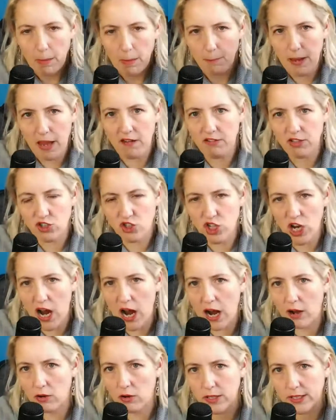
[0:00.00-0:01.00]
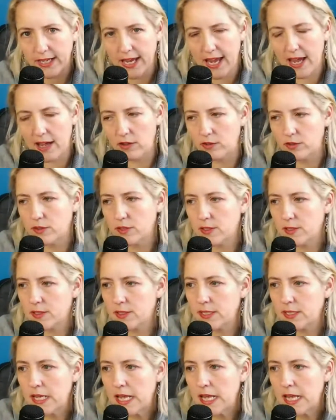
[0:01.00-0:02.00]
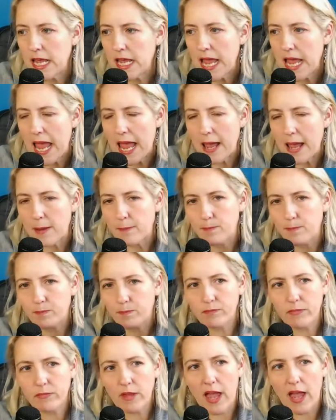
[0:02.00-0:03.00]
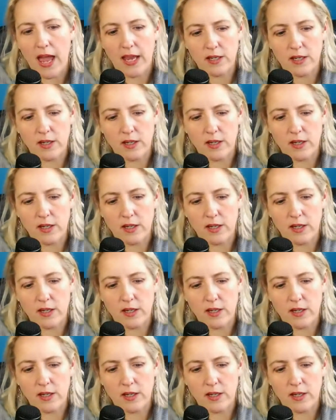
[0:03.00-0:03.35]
parent-child accounts. And